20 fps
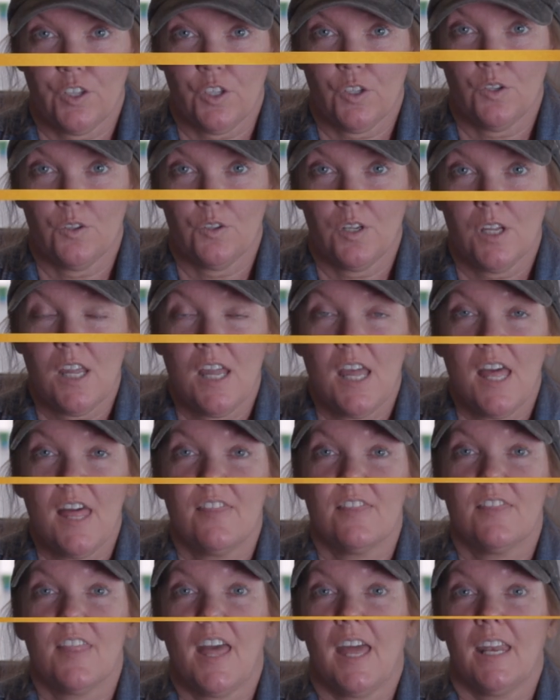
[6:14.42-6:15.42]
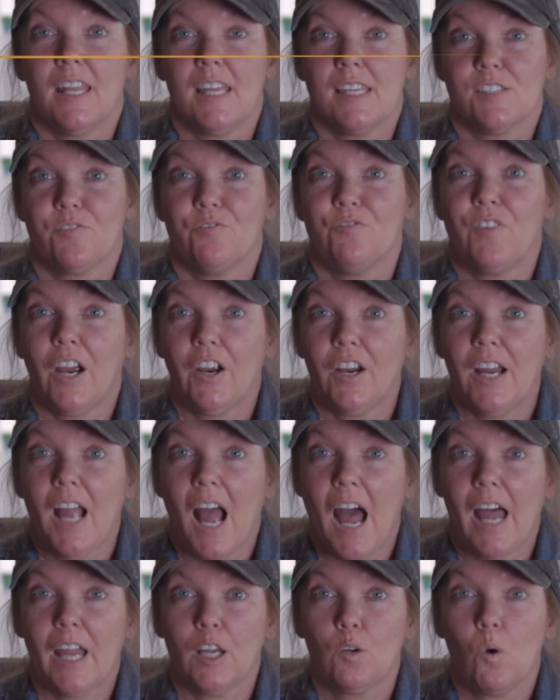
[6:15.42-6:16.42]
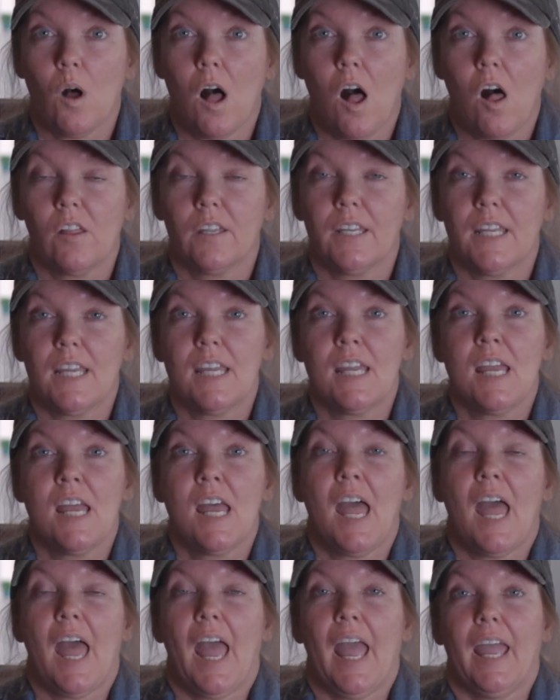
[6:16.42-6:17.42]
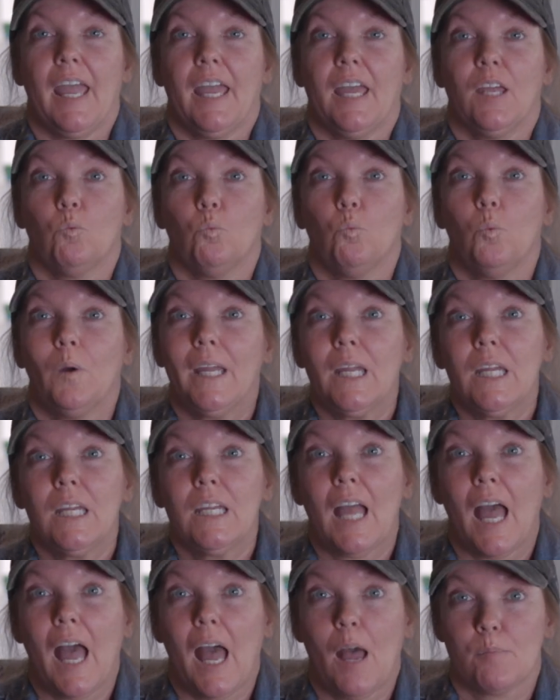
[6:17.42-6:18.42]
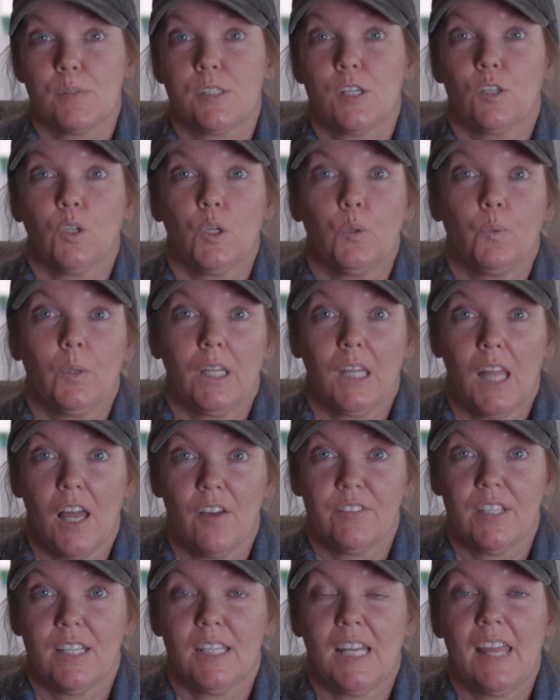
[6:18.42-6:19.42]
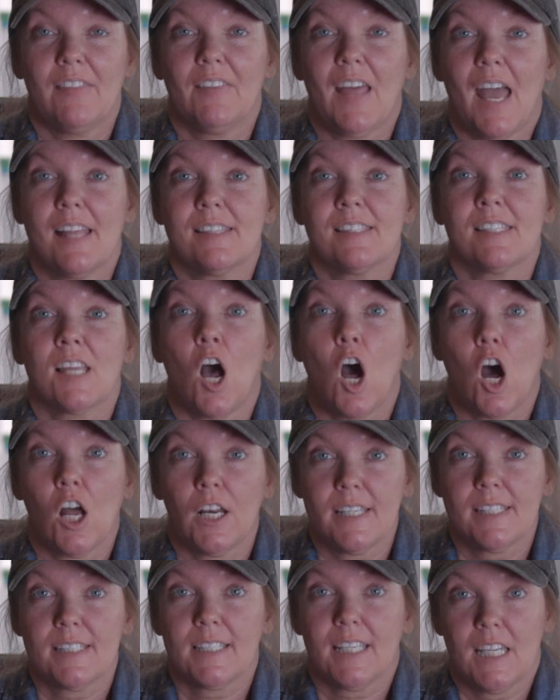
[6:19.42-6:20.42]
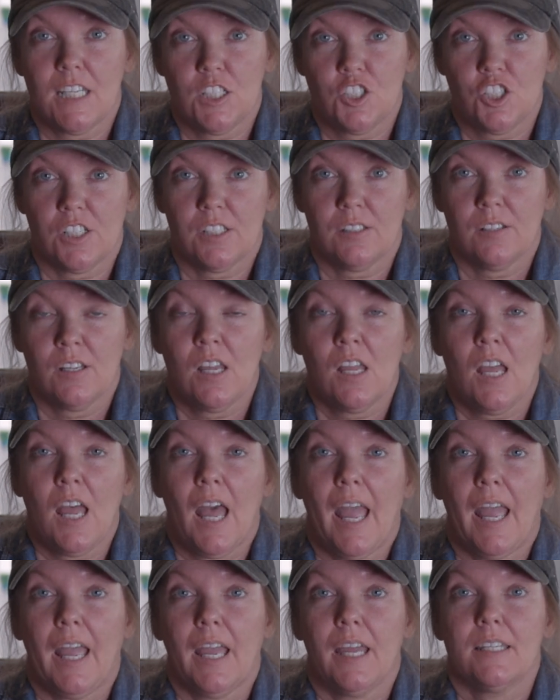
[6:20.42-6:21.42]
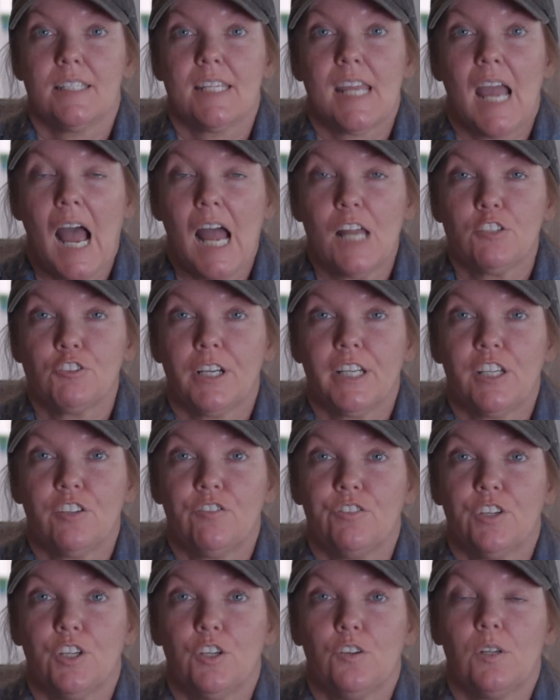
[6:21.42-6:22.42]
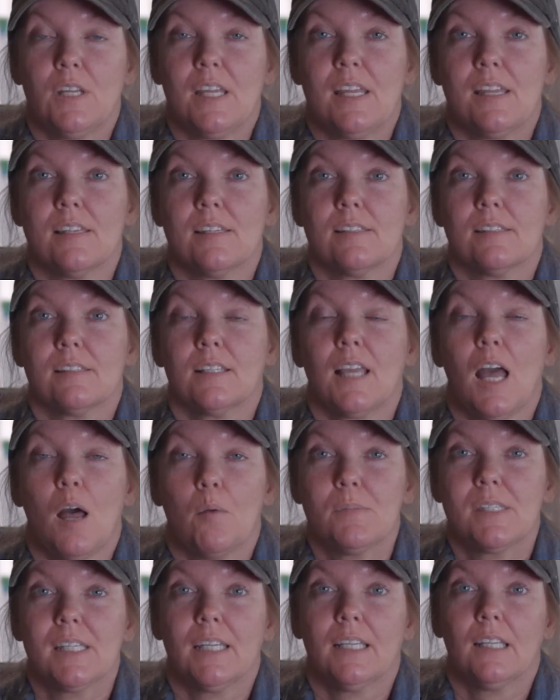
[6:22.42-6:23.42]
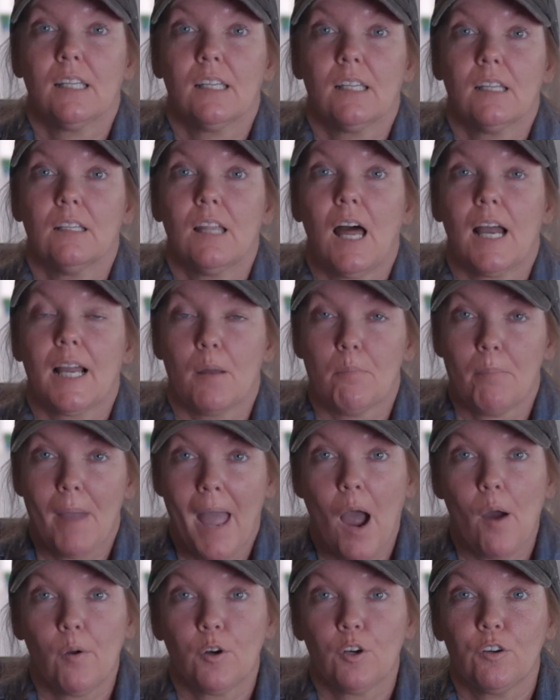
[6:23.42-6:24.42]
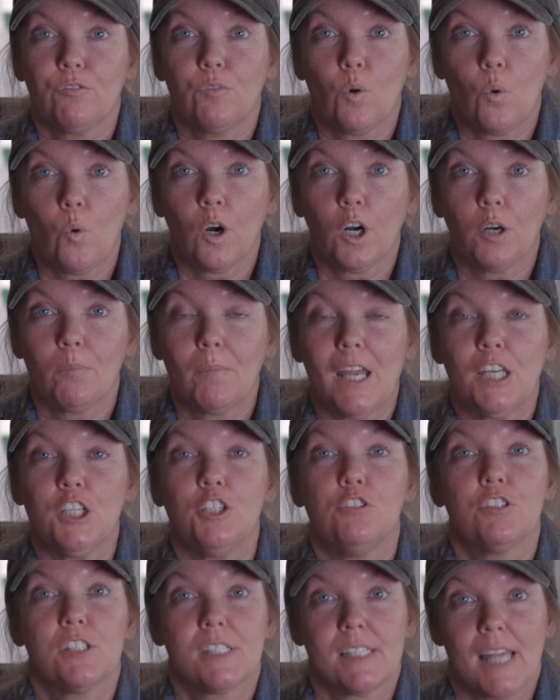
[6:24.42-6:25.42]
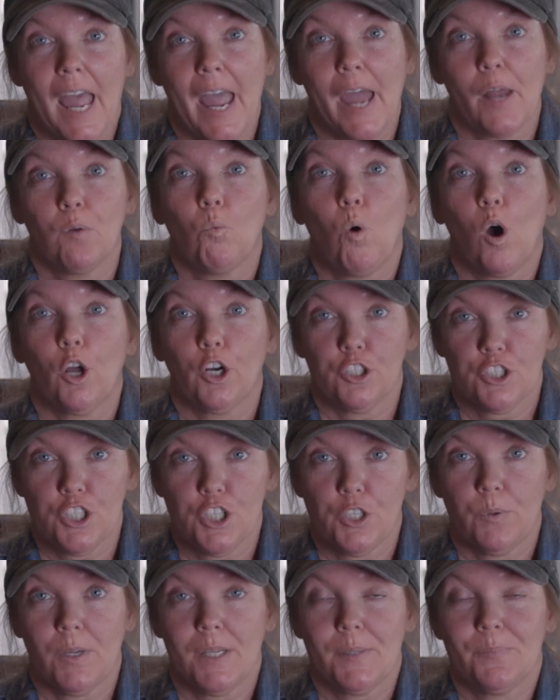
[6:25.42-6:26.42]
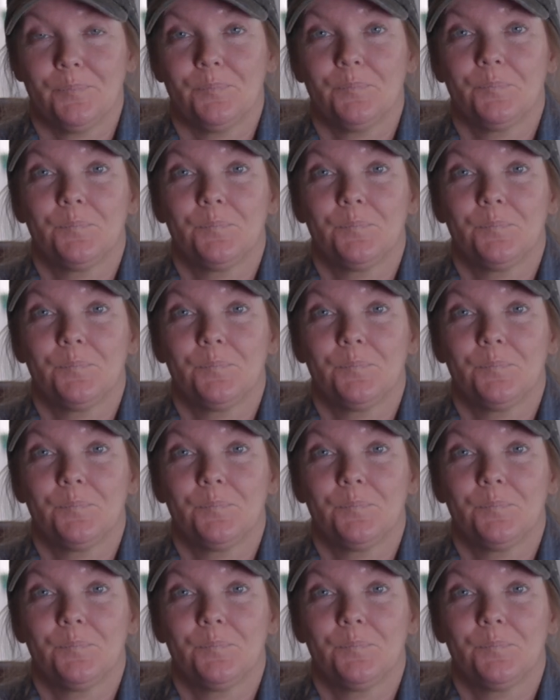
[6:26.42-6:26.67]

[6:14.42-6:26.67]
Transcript: food that is very high in quality, and we absolutely loved it, and that's Honest Kitchen. And dehydrated food comes in like a powder form, and you just add water to it.